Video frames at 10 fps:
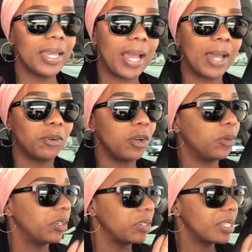it. I don't
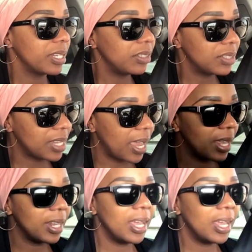know their skill set.